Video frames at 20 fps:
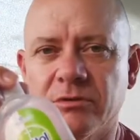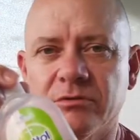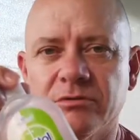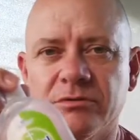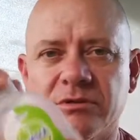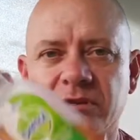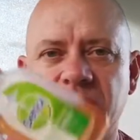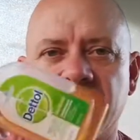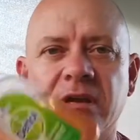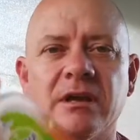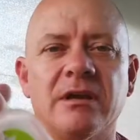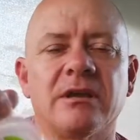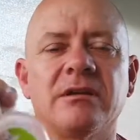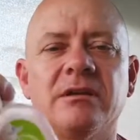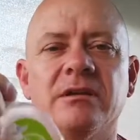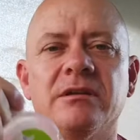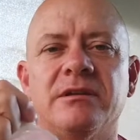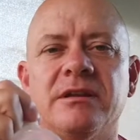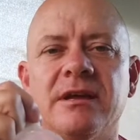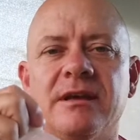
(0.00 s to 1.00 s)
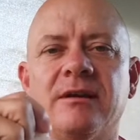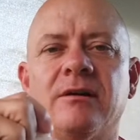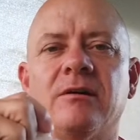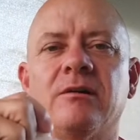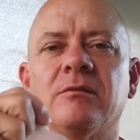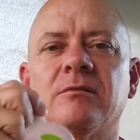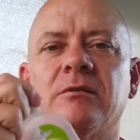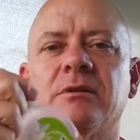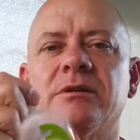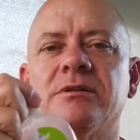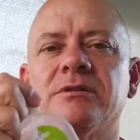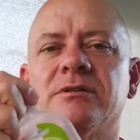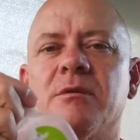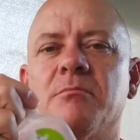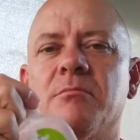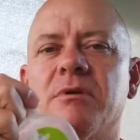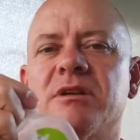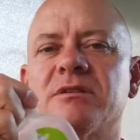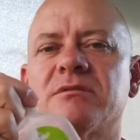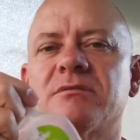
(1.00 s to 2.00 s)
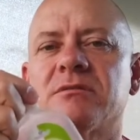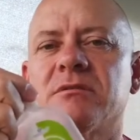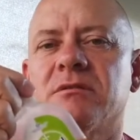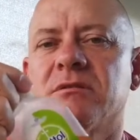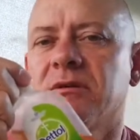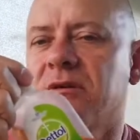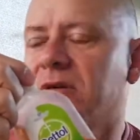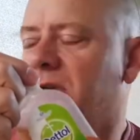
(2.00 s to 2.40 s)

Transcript: we use there, the Dettol is the best